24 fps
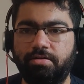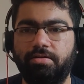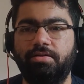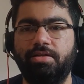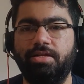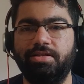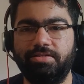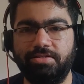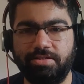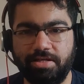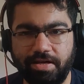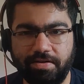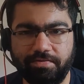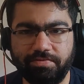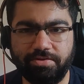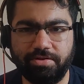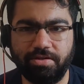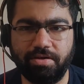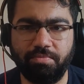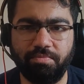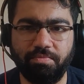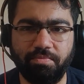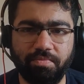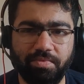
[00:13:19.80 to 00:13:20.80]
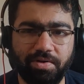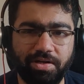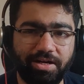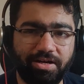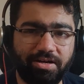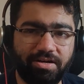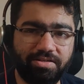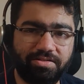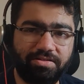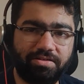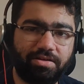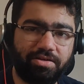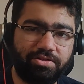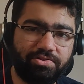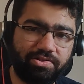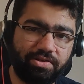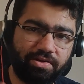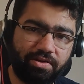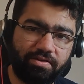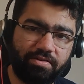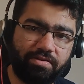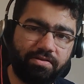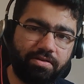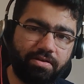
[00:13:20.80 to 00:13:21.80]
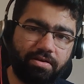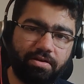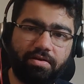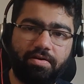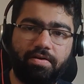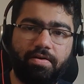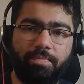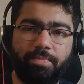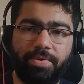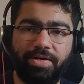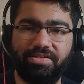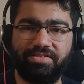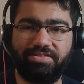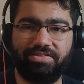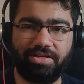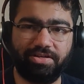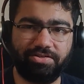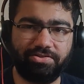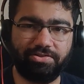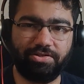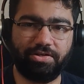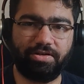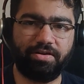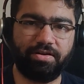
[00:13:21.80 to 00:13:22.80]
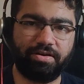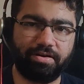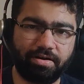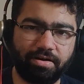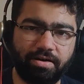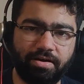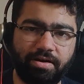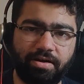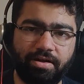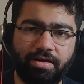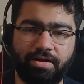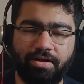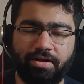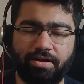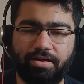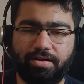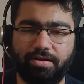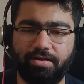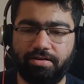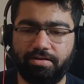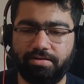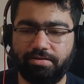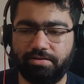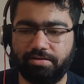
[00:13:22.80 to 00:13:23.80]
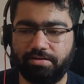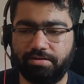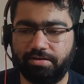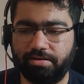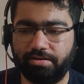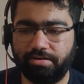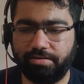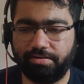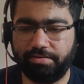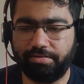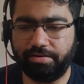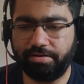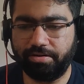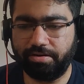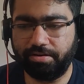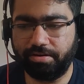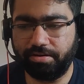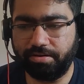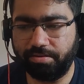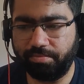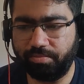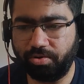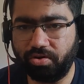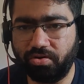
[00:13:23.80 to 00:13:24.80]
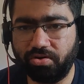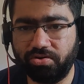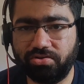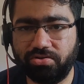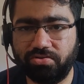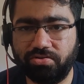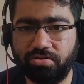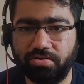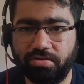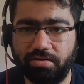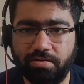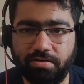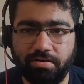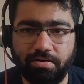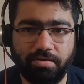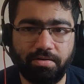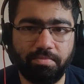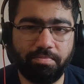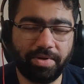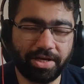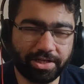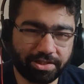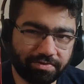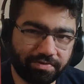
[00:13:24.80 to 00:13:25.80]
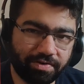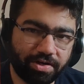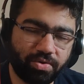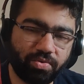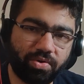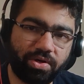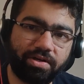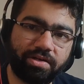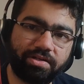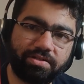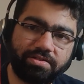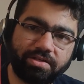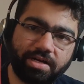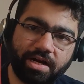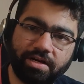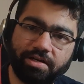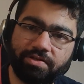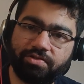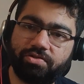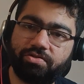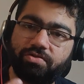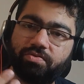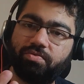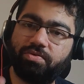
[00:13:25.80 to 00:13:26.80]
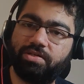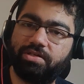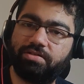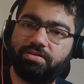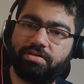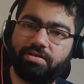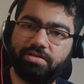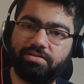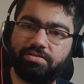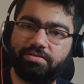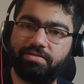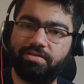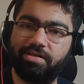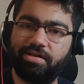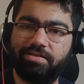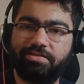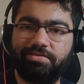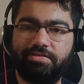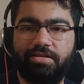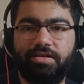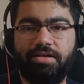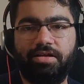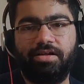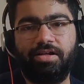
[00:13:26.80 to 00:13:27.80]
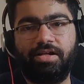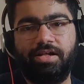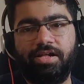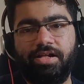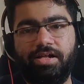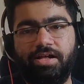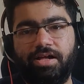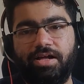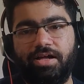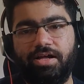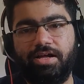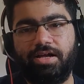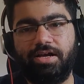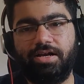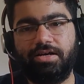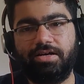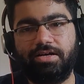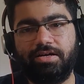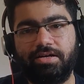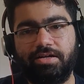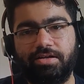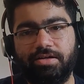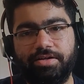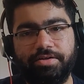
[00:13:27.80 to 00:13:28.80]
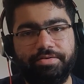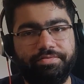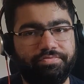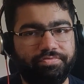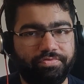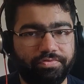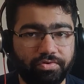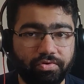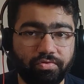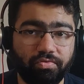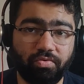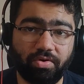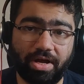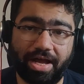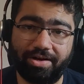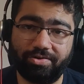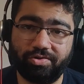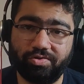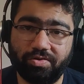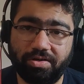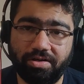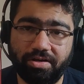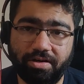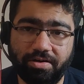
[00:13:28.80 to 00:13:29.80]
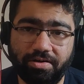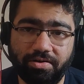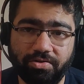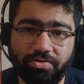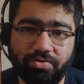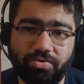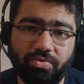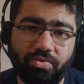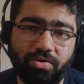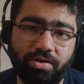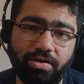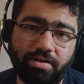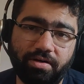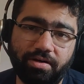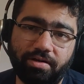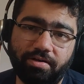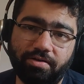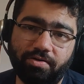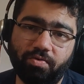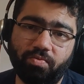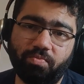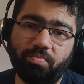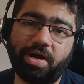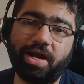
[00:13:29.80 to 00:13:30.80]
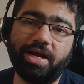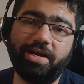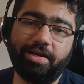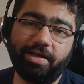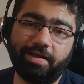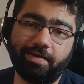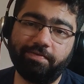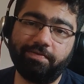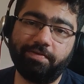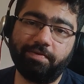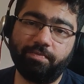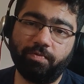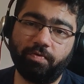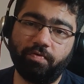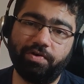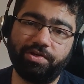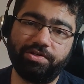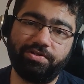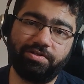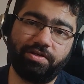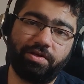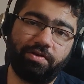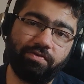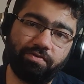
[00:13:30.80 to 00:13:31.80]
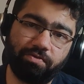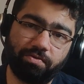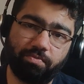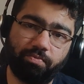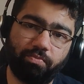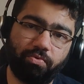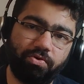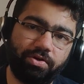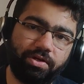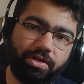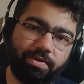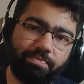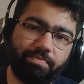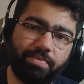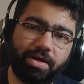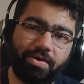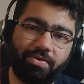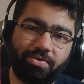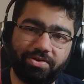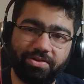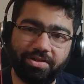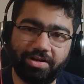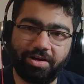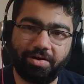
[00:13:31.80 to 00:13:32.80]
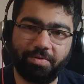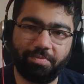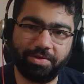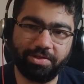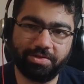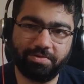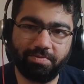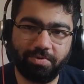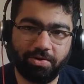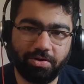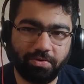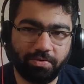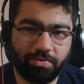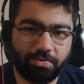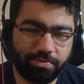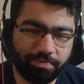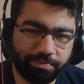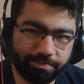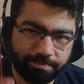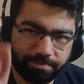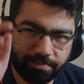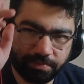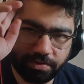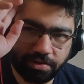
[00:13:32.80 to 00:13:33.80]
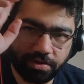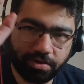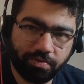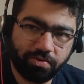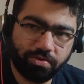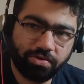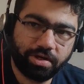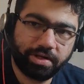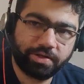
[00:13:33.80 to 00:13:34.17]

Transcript: let's have some great discussion in the comment section, because the best way to understand is to discuss things, and if you actually understood it, then you might have some questions, so put them down in the comments below. See you in